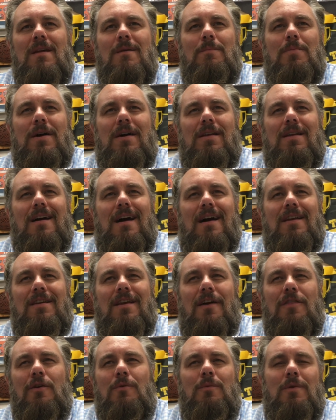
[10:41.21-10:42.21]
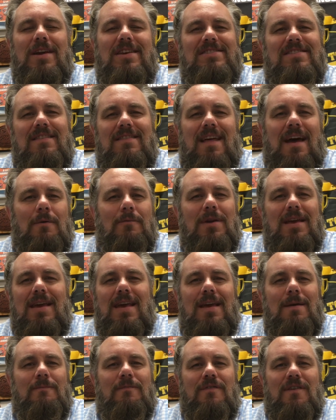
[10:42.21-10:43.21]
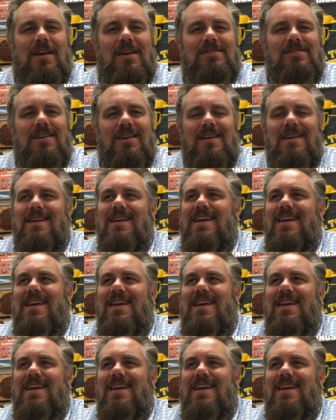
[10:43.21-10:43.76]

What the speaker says: But another reason that we keep fish